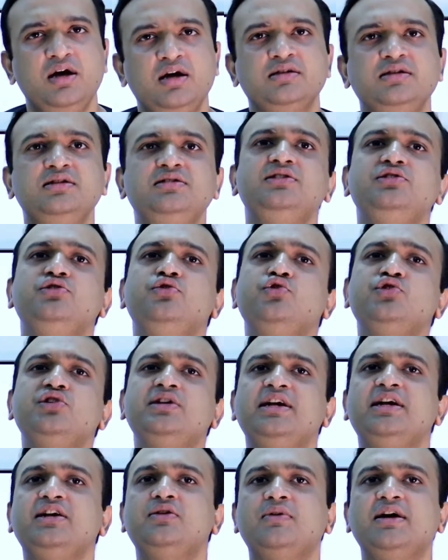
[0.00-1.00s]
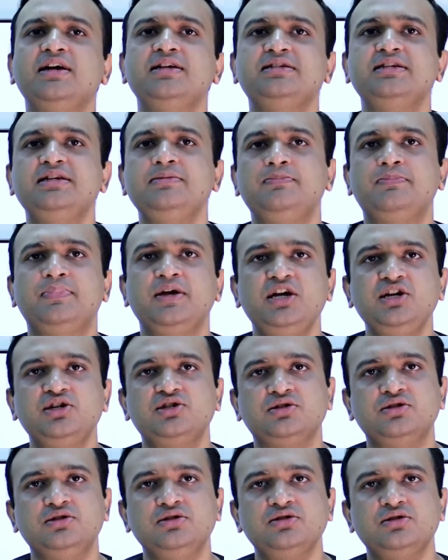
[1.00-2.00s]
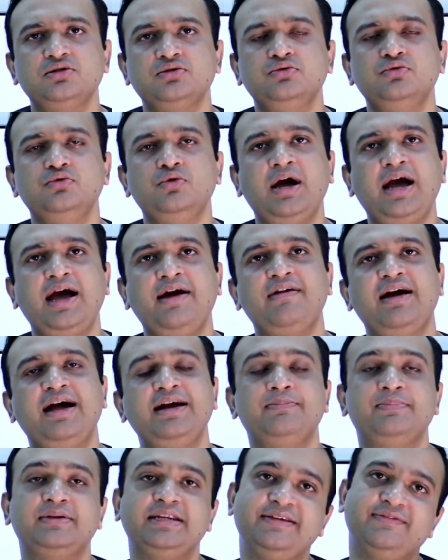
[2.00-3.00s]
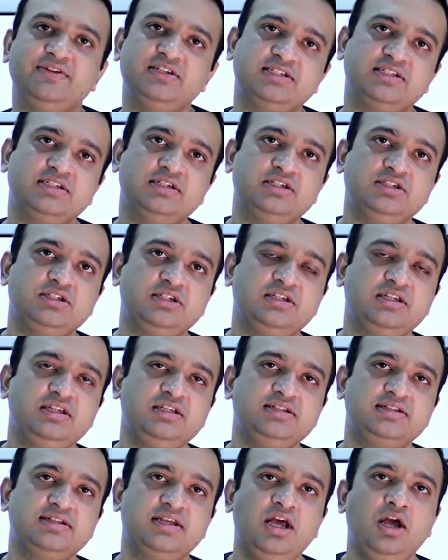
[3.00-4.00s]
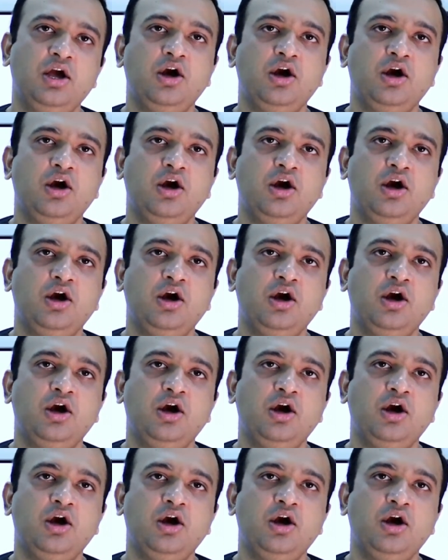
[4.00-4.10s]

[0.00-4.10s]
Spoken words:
This is usually advised in patients who have had previous surgeries